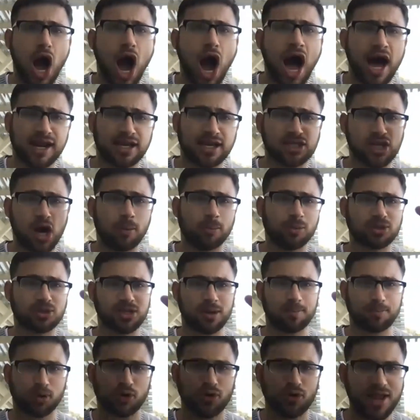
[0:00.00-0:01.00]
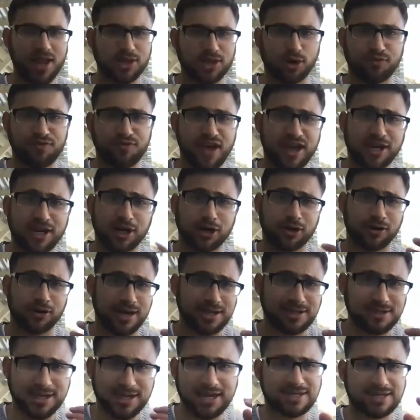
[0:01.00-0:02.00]
God is almost a parental figure
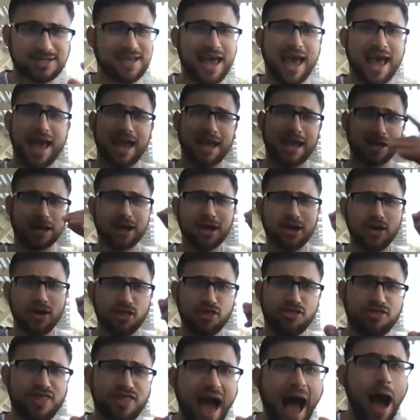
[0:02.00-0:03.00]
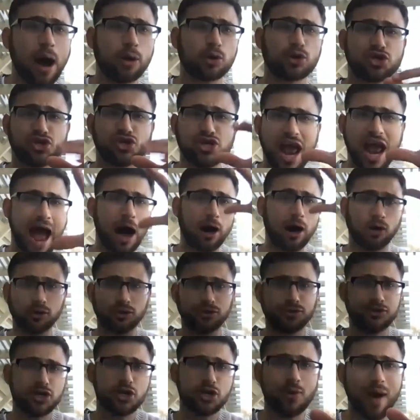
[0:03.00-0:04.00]
is saying, thou
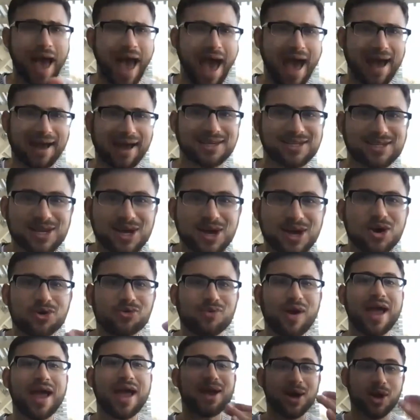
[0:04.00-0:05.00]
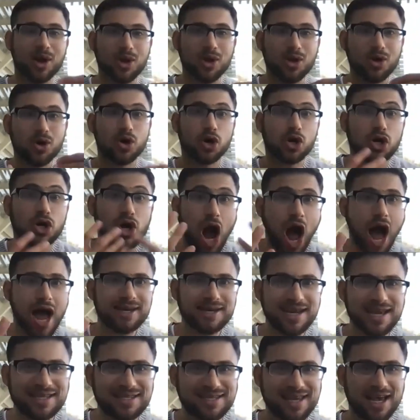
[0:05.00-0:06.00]
shalt do X, right?
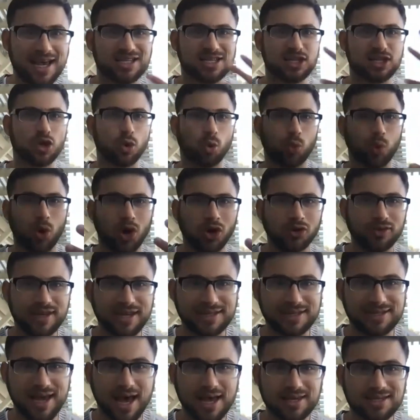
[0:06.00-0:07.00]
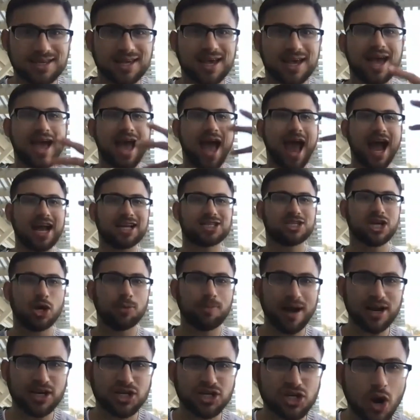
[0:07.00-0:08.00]
God needs us and the world needs us. And
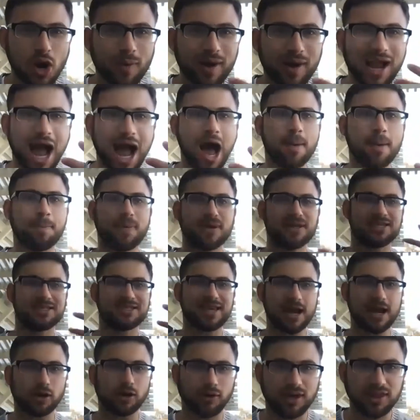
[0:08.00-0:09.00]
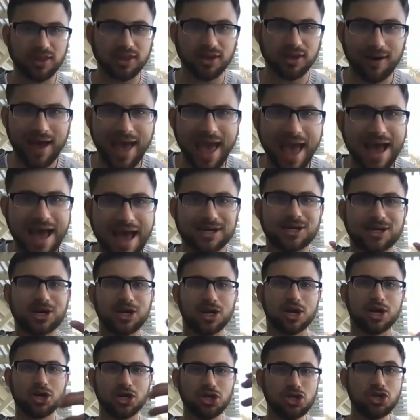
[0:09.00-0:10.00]
so by showing up and settling the land,
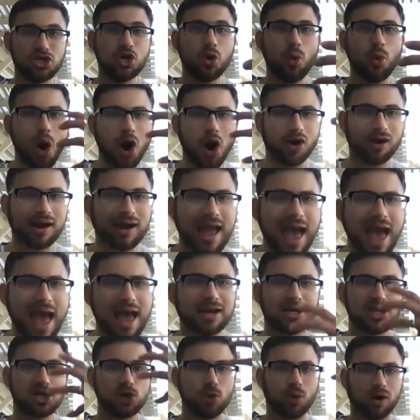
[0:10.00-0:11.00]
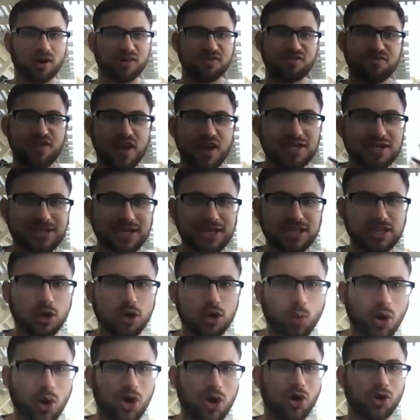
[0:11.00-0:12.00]
you are fixing
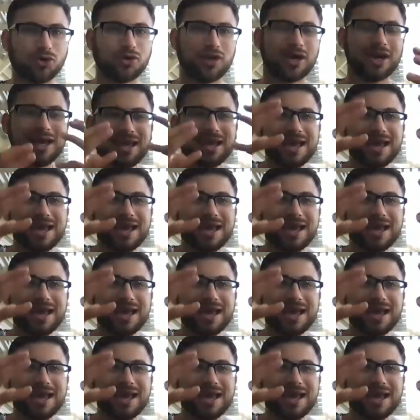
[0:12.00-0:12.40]
the world